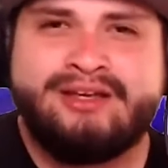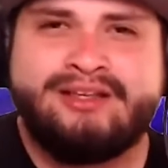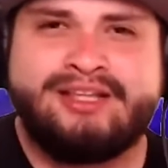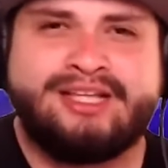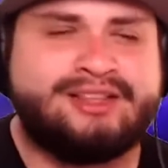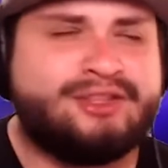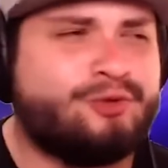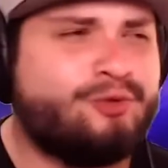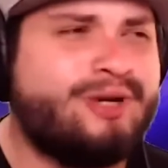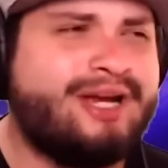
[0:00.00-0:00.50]

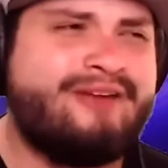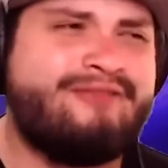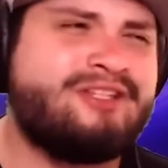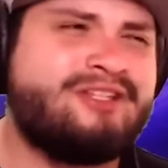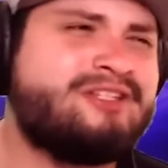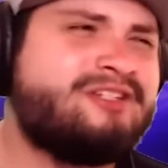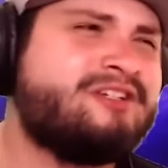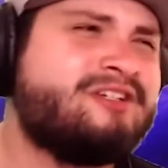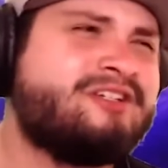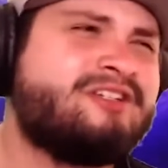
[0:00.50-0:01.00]
that the
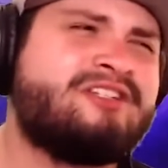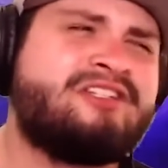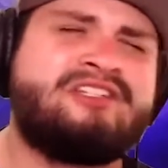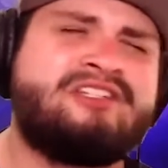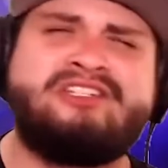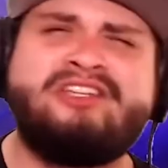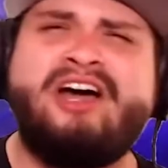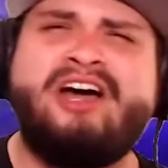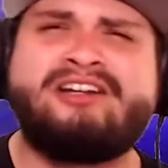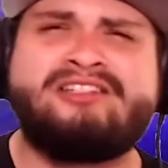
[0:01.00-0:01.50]
Ravens just
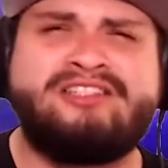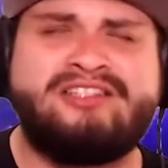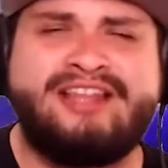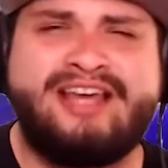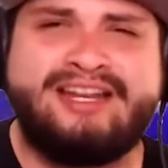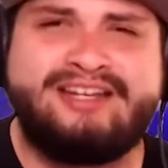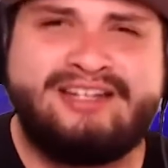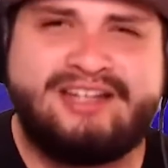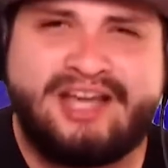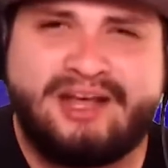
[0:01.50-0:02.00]
sucked
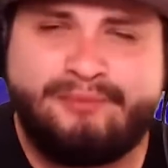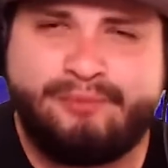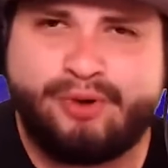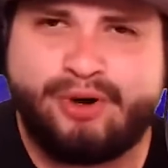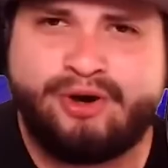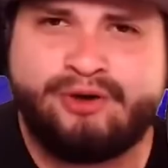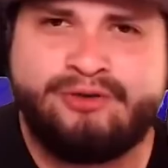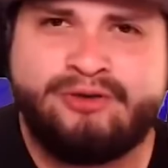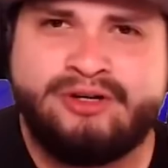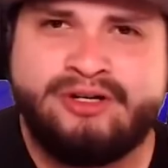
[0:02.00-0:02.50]
that day,
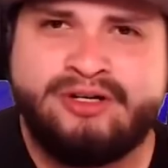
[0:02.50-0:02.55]
bro?